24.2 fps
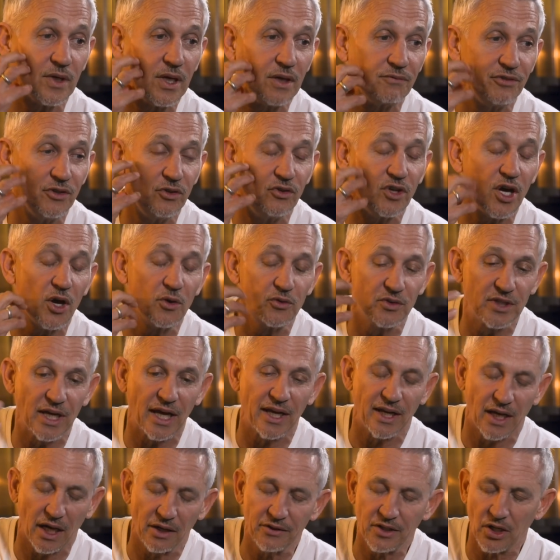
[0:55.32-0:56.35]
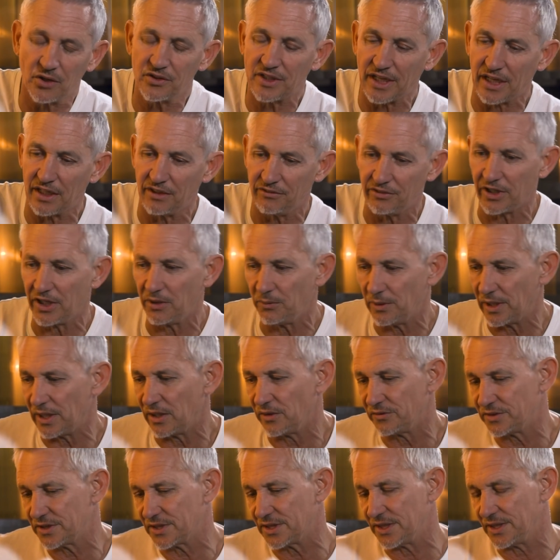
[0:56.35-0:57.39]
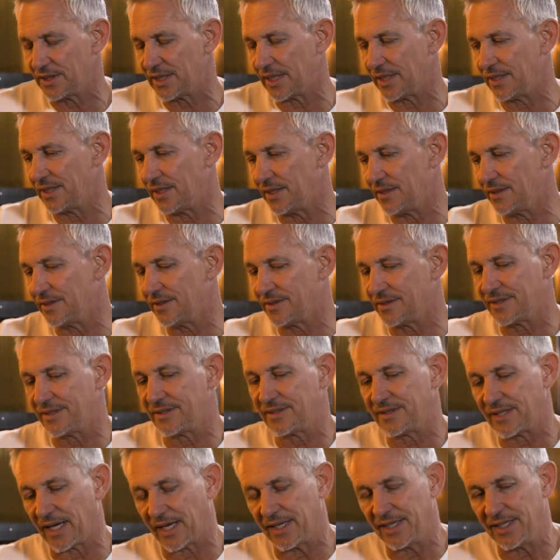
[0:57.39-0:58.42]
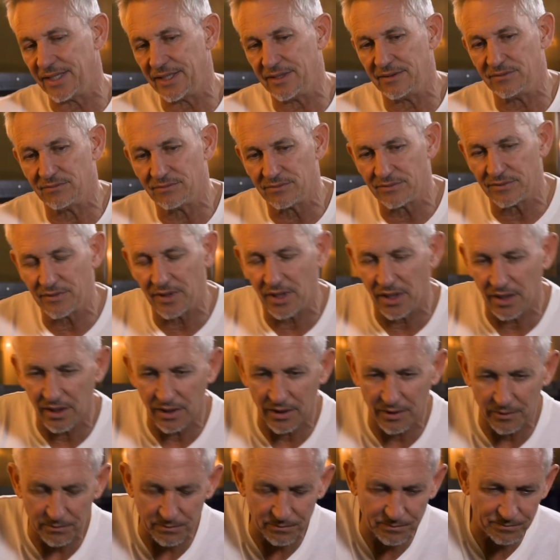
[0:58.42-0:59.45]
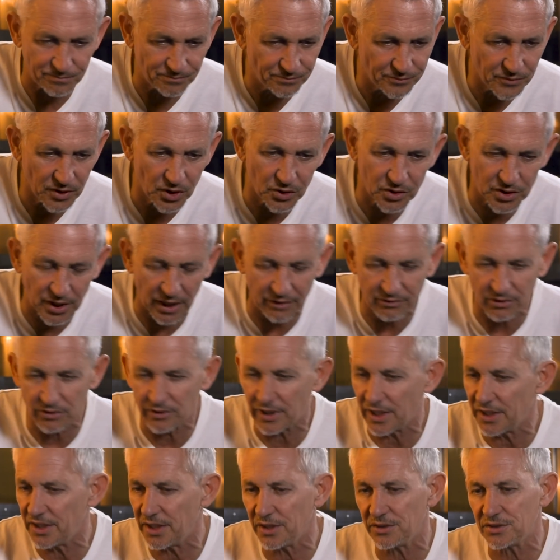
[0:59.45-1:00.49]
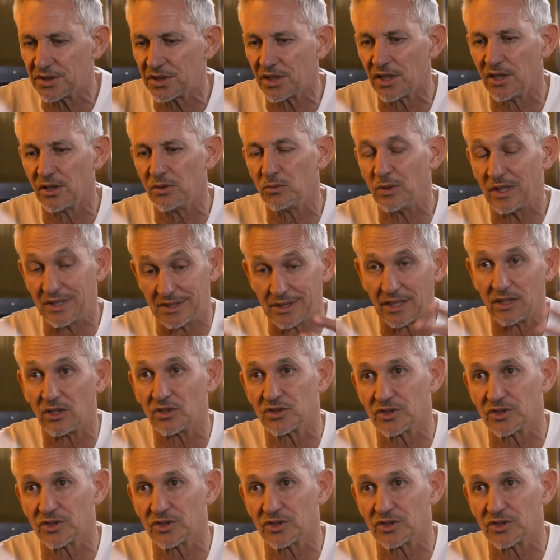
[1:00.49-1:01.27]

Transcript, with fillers: if you know Danny, I know Danny very well, obviously, Dan, and Danny um, used to have a radio show. Well, he had